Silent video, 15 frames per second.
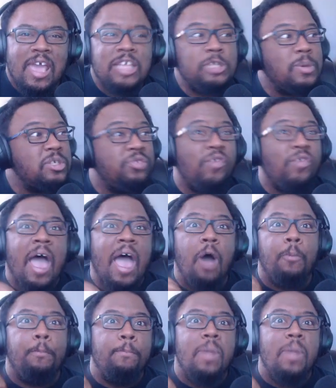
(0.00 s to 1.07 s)
especially for
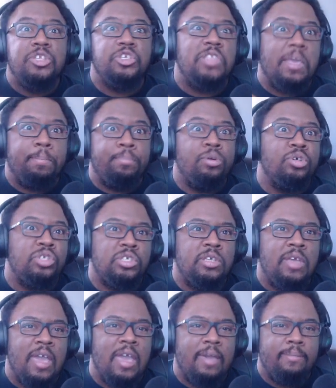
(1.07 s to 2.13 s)
how much they
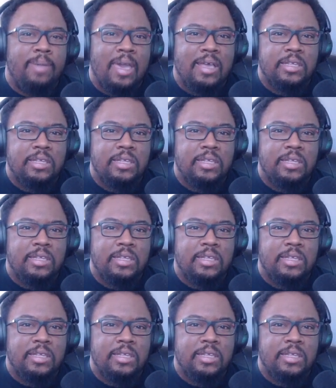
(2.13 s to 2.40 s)
push Game